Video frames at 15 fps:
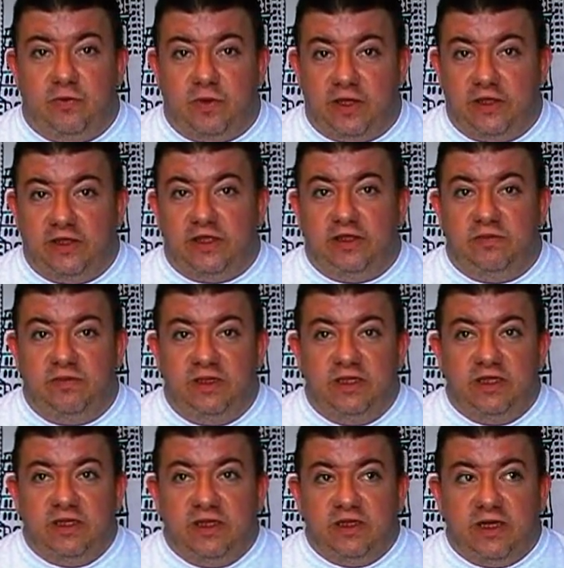And when I look at them,
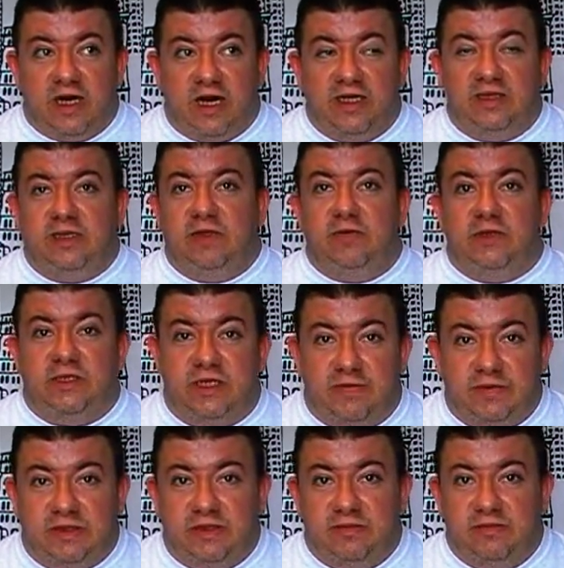I see which
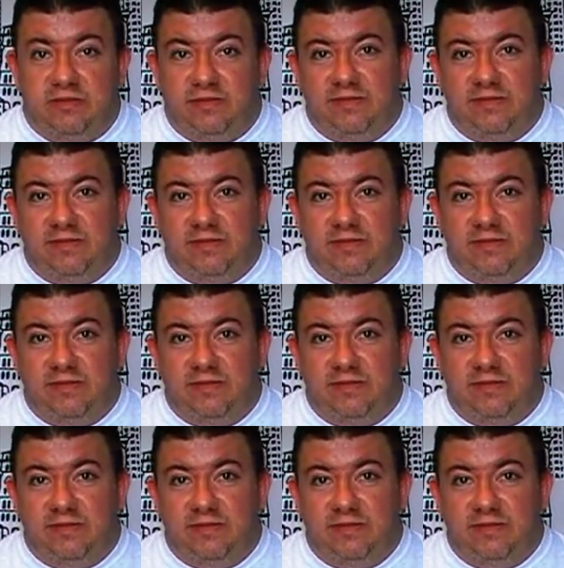steps